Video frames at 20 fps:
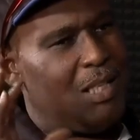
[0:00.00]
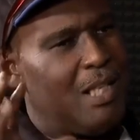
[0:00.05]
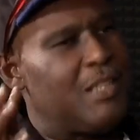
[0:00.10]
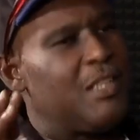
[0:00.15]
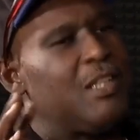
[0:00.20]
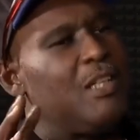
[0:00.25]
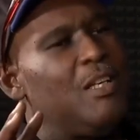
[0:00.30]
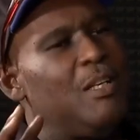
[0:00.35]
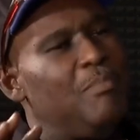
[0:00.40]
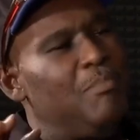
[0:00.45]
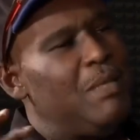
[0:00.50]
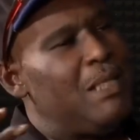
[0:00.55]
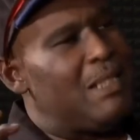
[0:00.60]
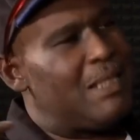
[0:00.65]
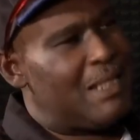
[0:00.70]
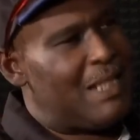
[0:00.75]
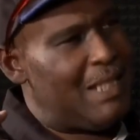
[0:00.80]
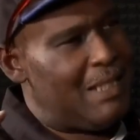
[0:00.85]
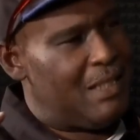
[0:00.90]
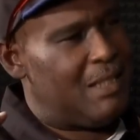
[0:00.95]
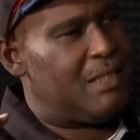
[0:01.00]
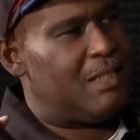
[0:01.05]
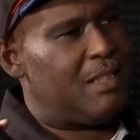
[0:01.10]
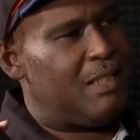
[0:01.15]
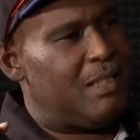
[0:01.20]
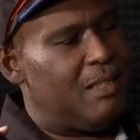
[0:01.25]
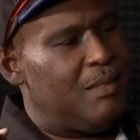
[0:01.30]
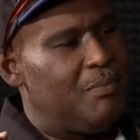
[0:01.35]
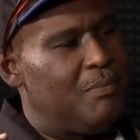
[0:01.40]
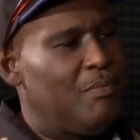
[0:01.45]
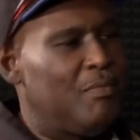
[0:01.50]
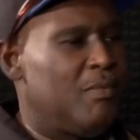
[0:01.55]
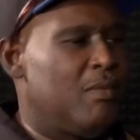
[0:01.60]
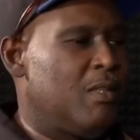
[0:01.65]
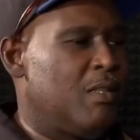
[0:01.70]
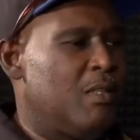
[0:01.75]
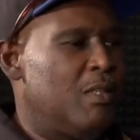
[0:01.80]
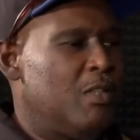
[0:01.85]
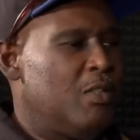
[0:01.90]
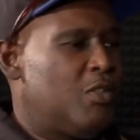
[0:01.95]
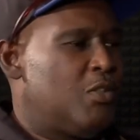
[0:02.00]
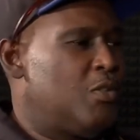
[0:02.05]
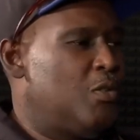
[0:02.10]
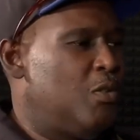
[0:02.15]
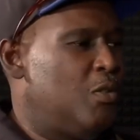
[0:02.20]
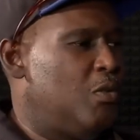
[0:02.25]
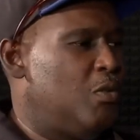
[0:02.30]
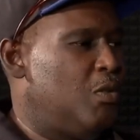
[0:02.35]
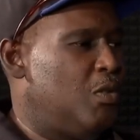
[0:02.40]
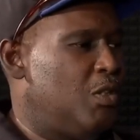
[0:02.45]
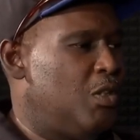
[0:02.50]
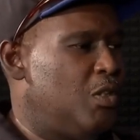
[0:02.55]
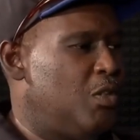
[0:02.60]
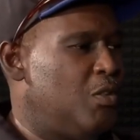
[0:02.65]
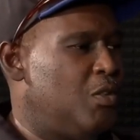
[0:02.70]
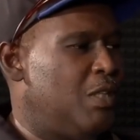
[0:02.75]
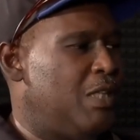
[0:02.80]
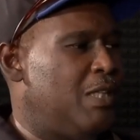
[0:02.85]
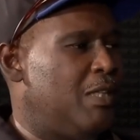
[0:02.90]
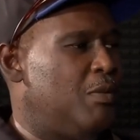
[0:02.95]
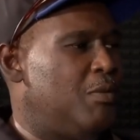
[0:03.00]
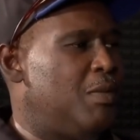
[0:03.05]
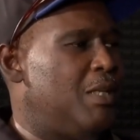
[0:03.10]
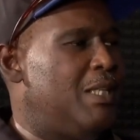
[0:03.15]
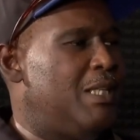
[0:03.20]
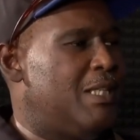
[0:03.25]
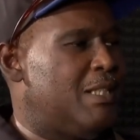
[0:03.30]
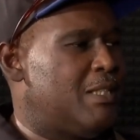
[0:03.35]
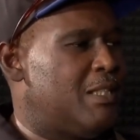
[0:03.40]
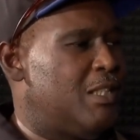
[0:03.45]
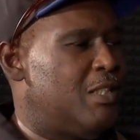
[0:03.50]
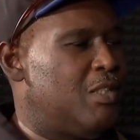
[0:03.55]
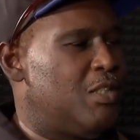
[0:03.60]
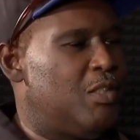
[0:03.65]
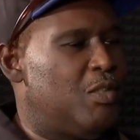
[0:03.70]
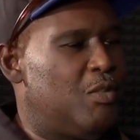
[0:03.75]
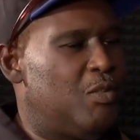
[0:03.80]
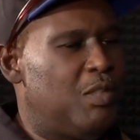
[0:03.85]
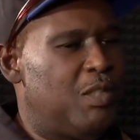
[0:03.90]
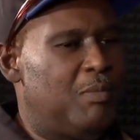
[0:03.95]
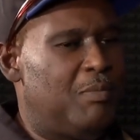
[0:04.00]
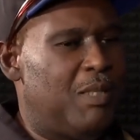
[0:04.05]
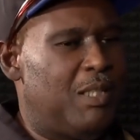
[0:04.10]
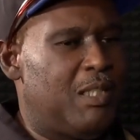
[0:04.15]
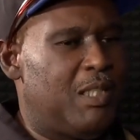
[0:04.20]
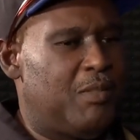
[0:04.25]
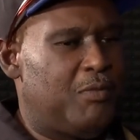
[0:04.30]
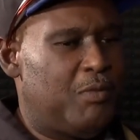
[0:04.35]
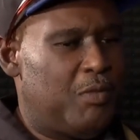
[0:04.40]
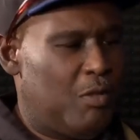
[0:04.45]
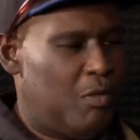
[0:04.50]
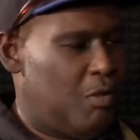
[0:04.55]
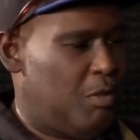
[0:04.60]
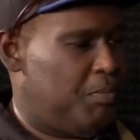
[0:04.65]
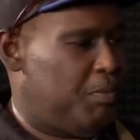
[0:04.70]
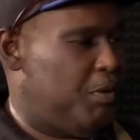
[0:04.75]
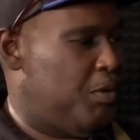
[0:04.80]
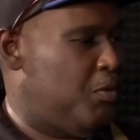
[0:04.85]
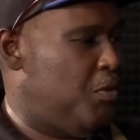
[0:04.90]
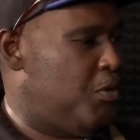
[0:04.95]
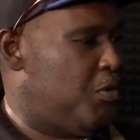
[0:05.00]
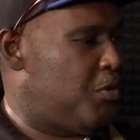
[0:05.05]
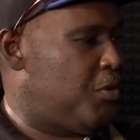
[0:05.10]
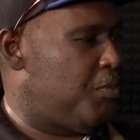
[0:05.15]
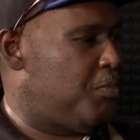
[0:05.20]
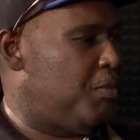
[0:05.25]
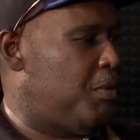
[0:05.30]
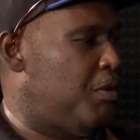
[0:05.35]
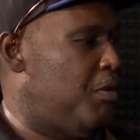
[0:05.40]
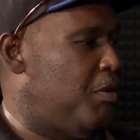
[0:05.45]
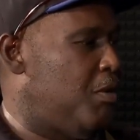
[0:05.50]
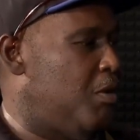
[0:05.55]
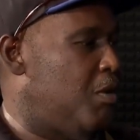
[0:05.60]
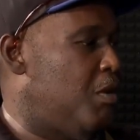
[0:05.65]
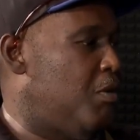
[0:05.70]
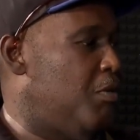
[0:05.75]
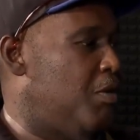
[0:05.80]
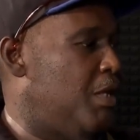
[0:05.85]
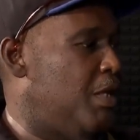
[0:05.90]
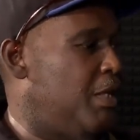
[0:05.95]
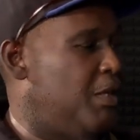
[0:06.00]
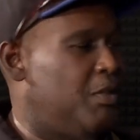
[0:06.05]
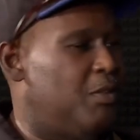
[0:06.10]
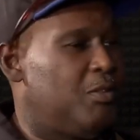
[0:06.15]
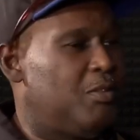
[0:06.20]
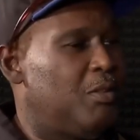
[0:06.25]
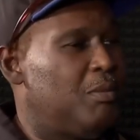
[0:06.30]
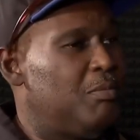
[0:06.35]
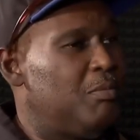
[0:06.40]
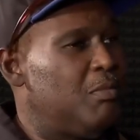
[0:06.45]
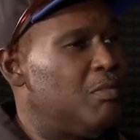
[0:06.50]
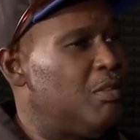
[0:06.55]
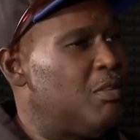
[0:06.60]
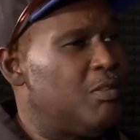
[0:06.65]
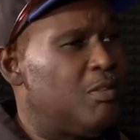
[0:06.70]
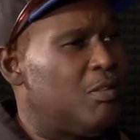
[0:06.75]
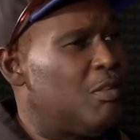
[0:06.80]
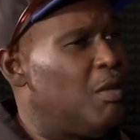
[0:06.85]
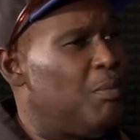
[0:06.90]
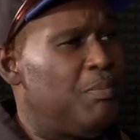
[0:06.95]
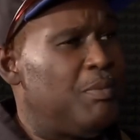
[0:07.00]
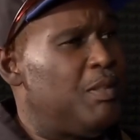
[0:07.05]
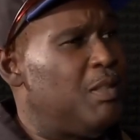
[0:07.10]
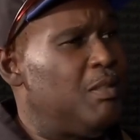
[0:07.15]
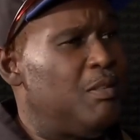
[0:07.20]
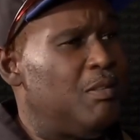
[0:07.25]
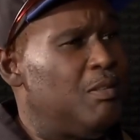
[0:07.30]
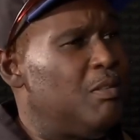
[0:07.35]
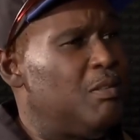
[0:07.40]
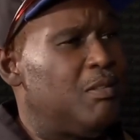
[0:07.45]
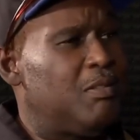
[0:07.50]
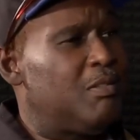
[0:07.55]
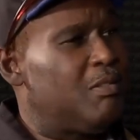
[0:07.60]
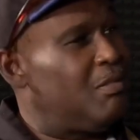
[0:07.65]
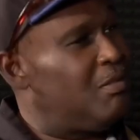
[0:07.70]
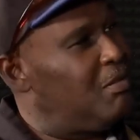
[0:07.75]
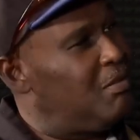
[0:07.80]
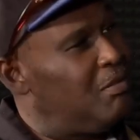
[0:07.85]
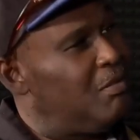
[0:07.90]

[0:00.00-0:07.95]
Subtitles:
classical mentality. So, you know, in our lessons, you know, he might give you a couple notes to play orally or something. Just a couple notes.